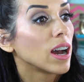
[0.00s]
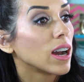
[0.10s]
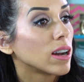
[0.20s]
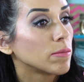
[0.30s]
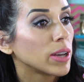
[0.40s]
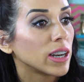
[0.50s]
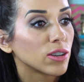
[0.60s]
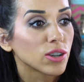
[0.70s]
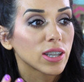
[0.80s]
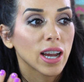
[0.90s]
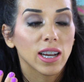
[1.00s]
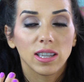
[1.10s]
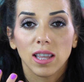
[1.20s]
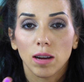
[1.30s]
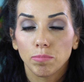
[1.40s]
Um, and it just
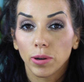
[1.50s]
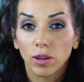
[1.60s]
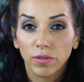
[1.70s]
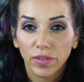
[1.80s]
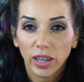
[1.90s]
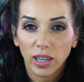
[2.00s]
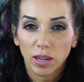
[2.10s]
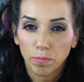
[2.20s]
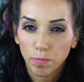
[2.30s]
has that perfect